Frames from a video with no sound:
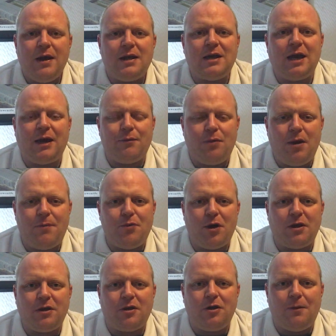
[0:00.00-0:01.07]
Can we
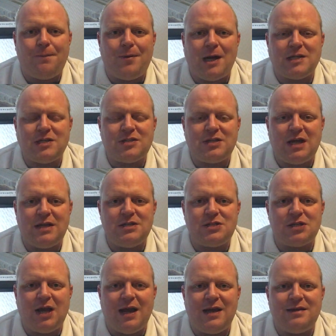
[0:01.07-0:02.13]
bring the cup back to
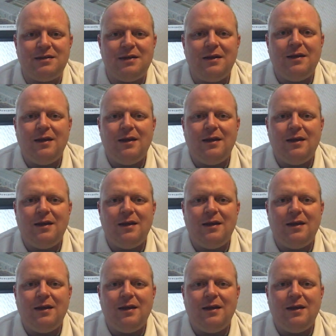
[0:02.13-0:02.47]
Tyneside?